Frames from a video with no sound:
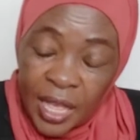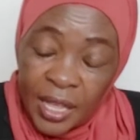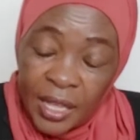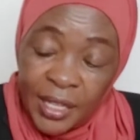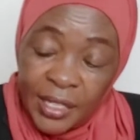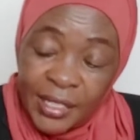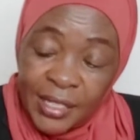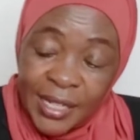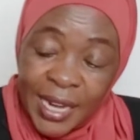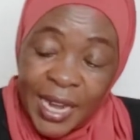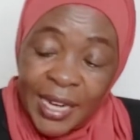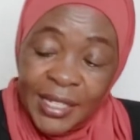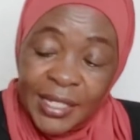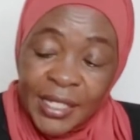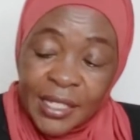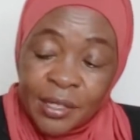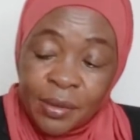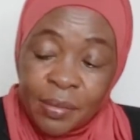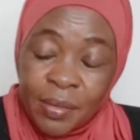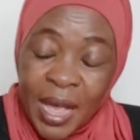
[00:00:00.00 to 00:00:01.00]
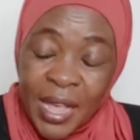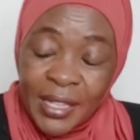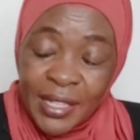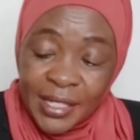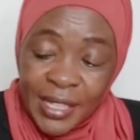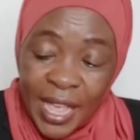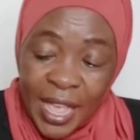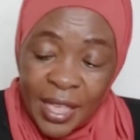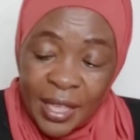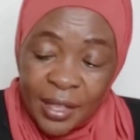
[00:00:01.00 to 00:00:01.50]
He starts by
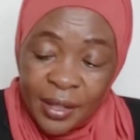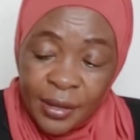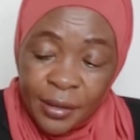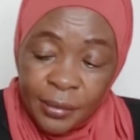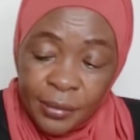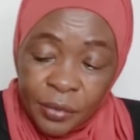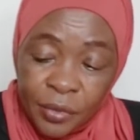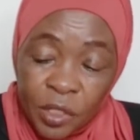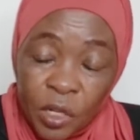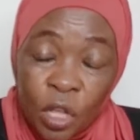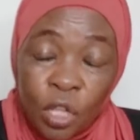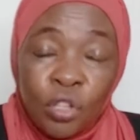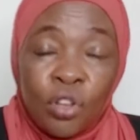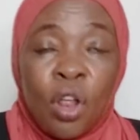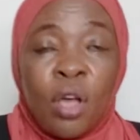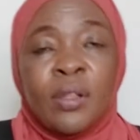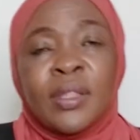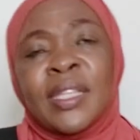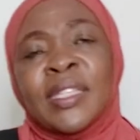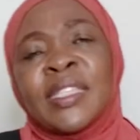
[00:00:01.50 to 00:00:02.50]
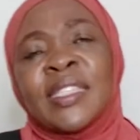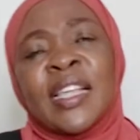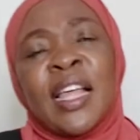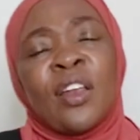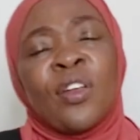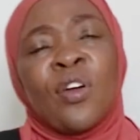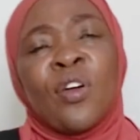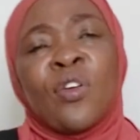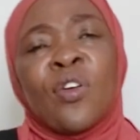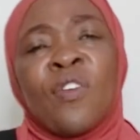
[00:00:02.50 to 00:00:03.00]
saying, this is a
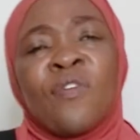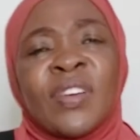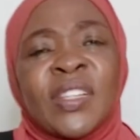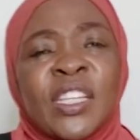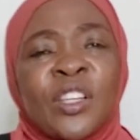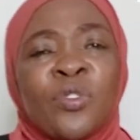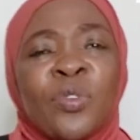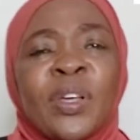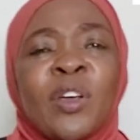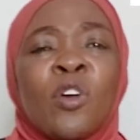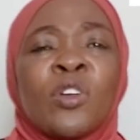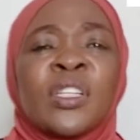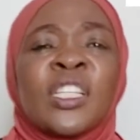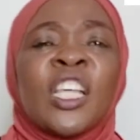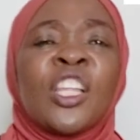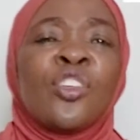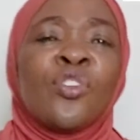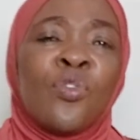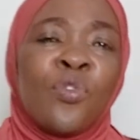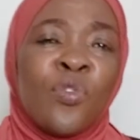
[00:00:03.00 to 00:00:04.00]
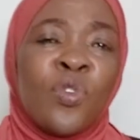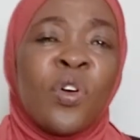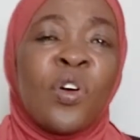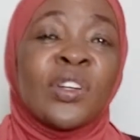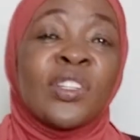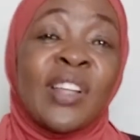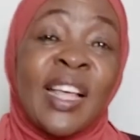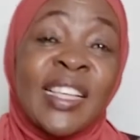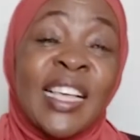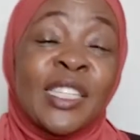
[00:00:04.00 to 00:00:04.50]
long conversation. We'll
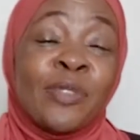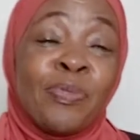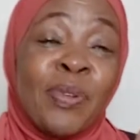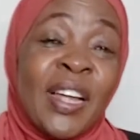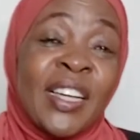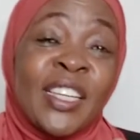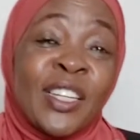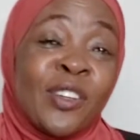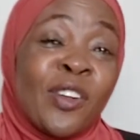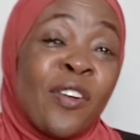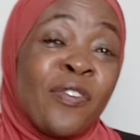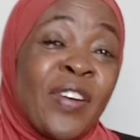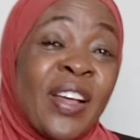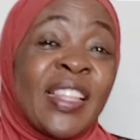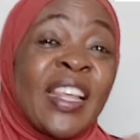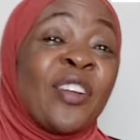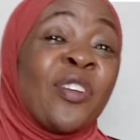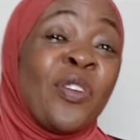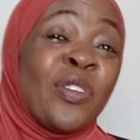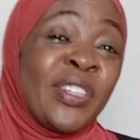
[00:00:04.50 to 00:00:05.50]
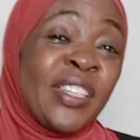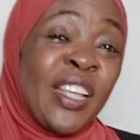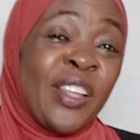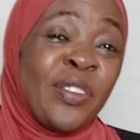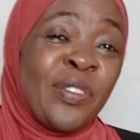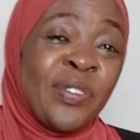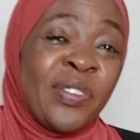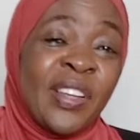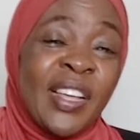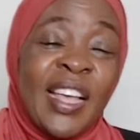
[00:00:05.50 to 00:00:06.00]
continue. Just break it off and then
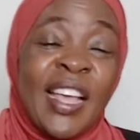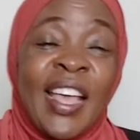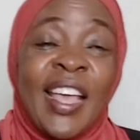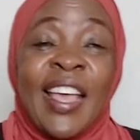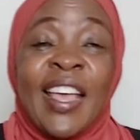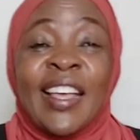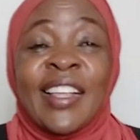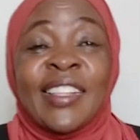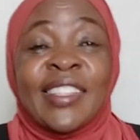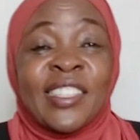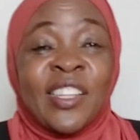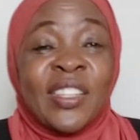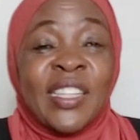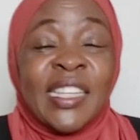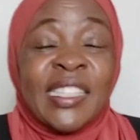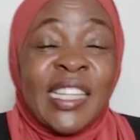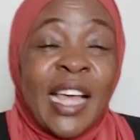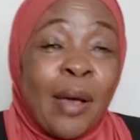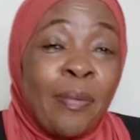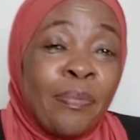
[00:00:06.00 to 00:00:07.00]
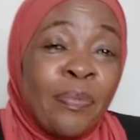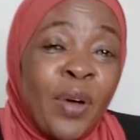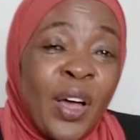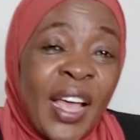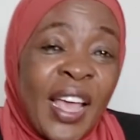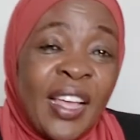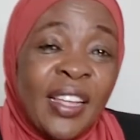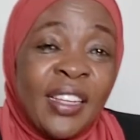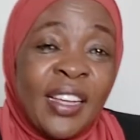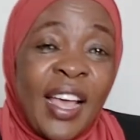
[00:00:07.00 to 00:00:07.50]
continue. So the
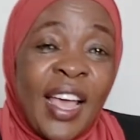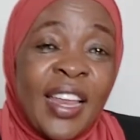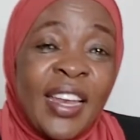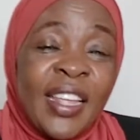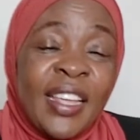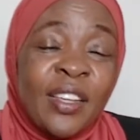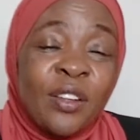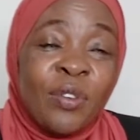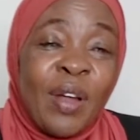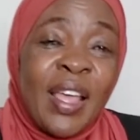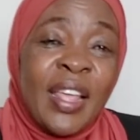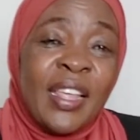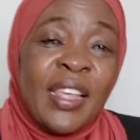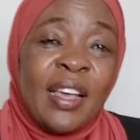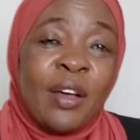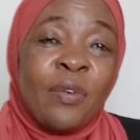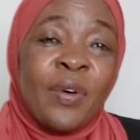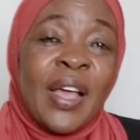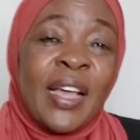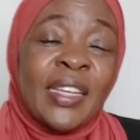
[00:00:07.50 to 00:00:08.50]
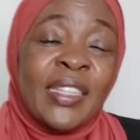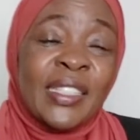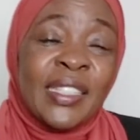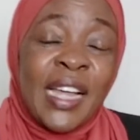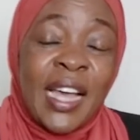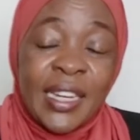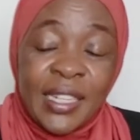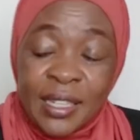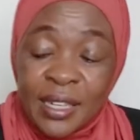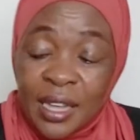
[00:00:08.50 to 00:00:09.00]
subheading right here, where he
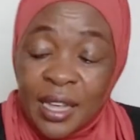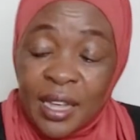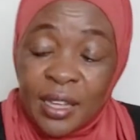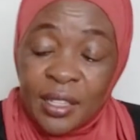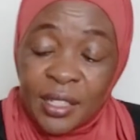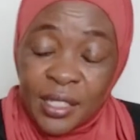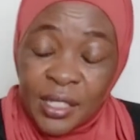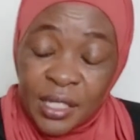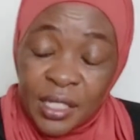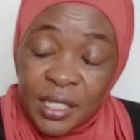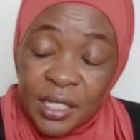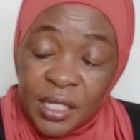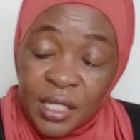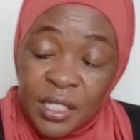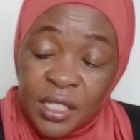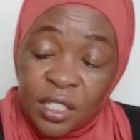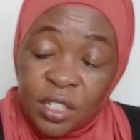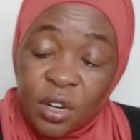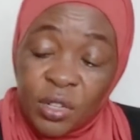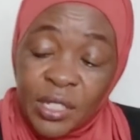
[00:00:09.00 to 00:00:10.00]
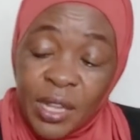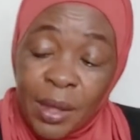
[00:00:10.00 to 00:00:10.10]
talks